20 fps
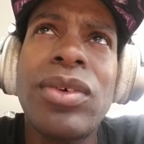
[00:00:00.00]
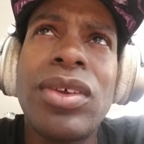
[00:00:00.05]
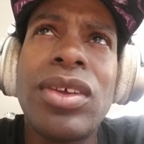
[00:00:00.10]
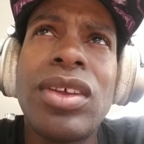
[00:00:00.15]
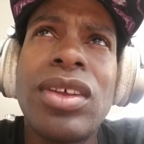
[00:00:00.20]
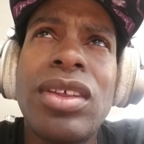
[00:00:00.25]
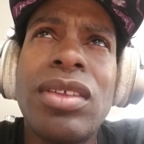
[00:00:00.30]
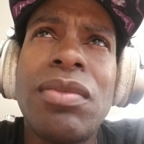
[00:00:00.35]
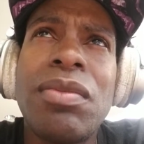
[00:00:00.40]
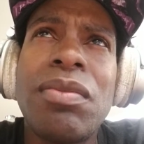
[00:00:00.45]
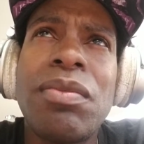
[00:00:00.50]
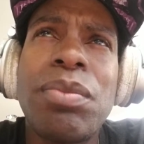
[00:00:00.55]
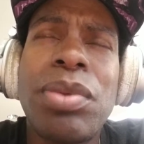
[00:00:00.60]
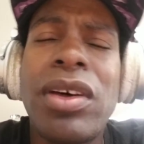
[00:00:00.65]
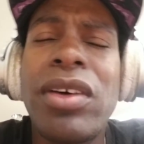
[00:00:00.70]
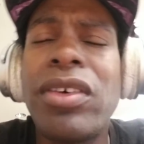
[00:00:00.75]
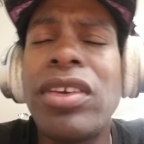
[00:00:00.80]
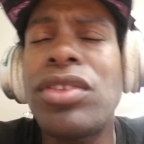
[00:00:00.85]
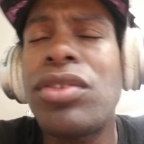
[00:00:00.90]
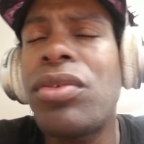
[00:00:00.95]
and
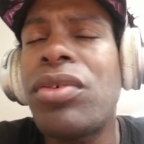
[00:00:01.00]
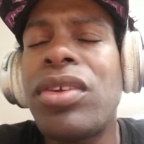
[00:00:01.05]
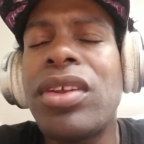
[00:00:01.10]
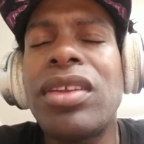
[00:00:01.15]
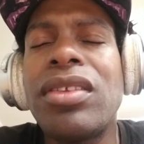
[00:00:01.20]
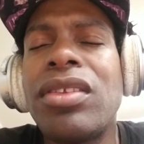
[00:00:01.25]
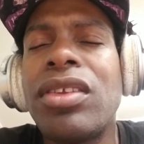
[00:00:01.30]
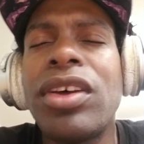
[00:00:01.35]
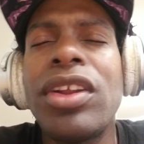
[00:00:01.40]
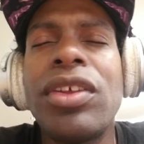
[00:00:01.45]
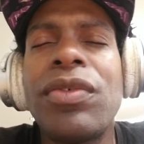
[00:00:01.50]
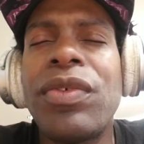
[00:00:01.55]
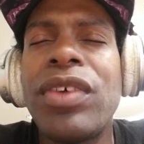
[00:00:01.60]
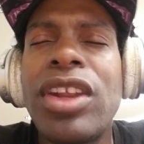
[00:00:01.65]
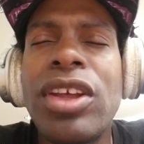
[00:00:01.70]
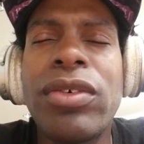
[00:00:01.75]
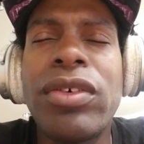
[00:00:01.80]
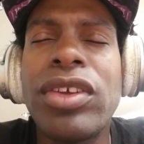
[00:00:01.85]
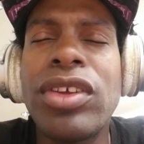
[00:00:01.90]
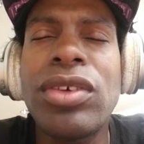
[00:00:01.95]
probably do it in another
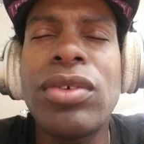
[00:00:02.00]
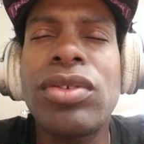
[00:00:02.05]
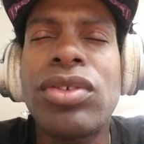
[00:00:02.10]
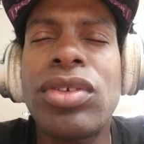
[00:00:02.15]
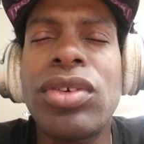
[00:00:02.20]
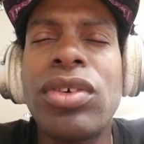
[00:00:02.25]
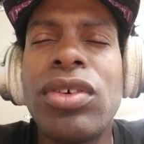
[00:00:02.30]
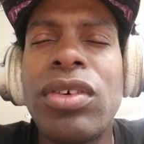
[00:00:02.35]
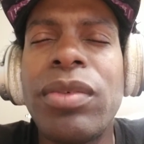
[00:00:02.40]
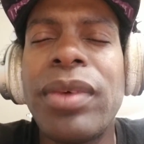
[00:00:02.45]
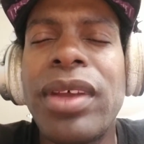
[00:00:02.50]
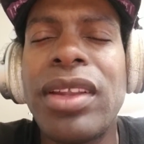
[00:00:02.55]
video on YouTube